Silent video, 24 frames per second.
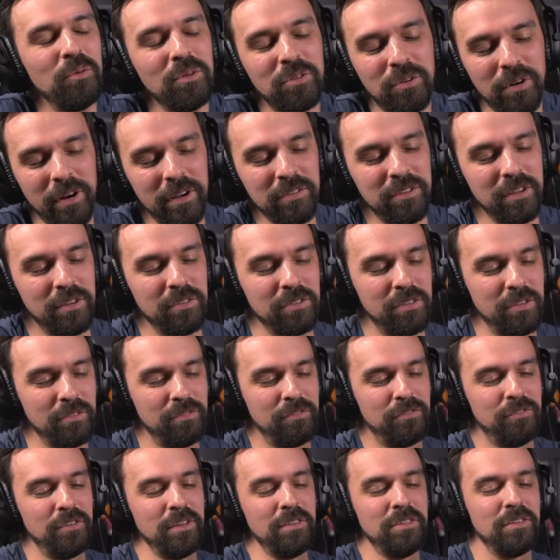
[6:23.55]
it was crazy because the
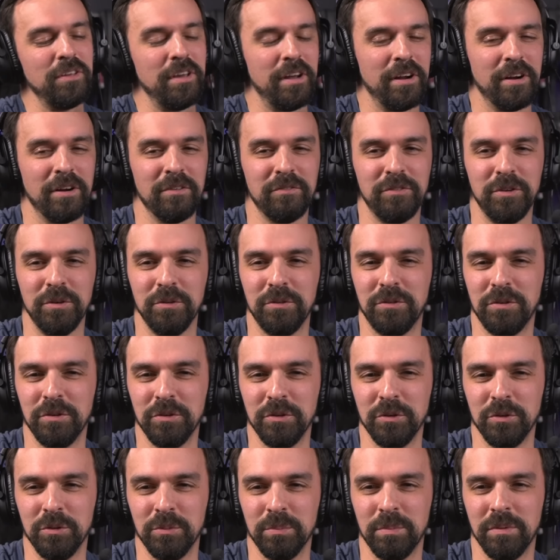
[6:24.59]
5th year of
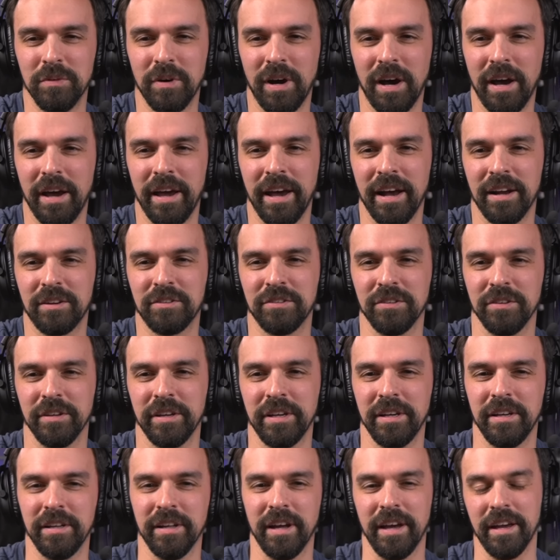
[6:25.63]
YouTube, I
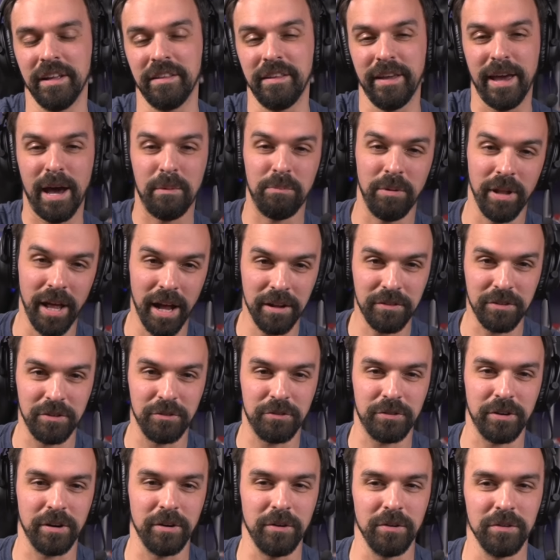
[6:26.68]
actually hiked the Appalachian
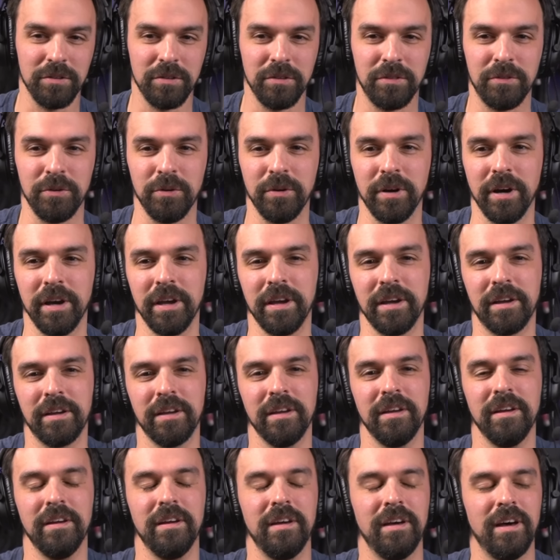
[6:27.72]
Trail as a through hike.
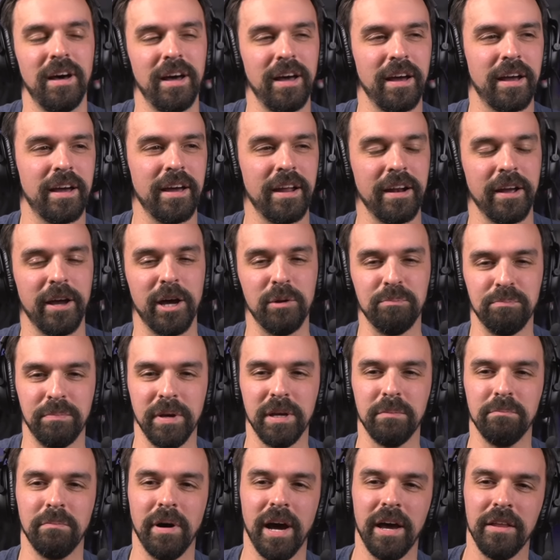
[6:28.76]
I kind of got
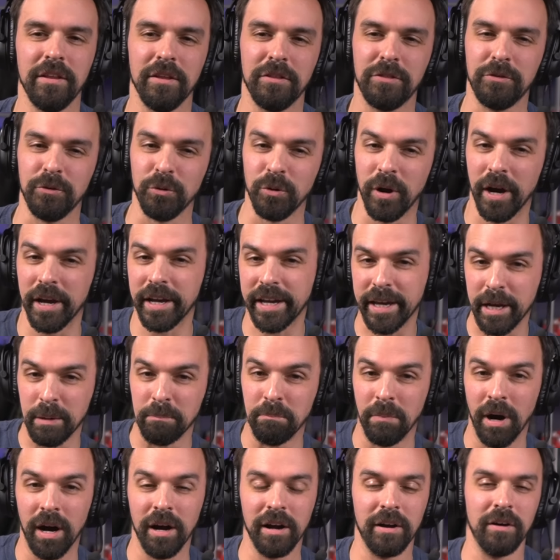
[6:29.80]
bit by the through
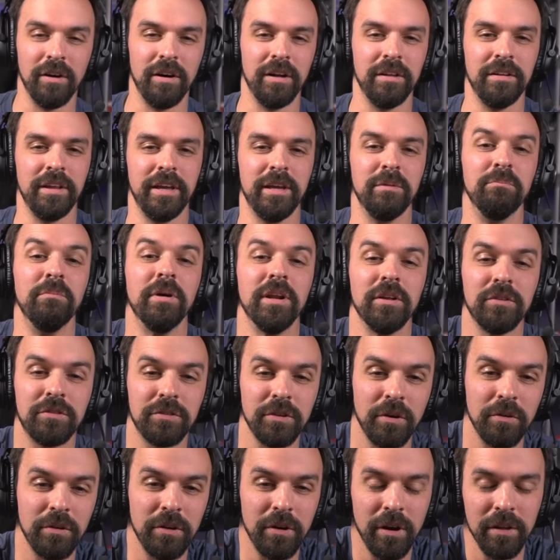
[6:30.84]
hiking bug in
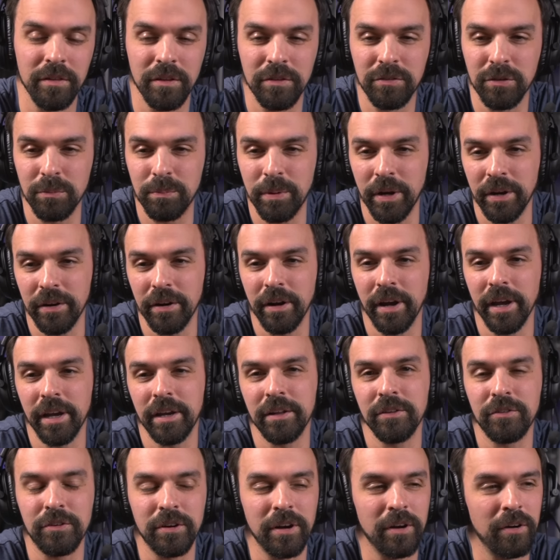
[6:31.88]
Minnesota on the Superior
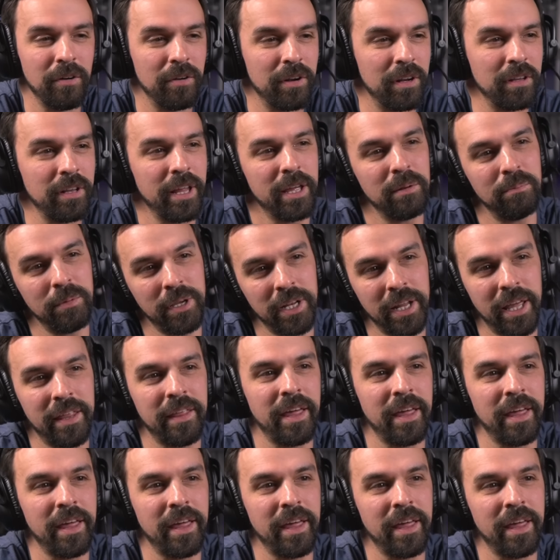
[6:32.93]
Hiking Trail, and it led me to